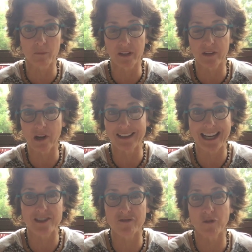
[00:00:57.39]
believe it or not, at the
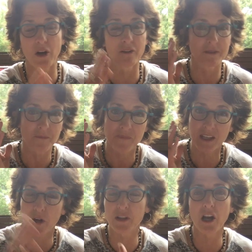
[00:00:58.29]
age of 12,
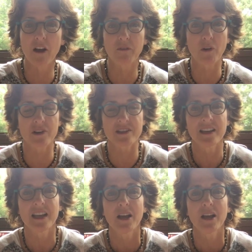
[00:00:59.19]
go to the golf course,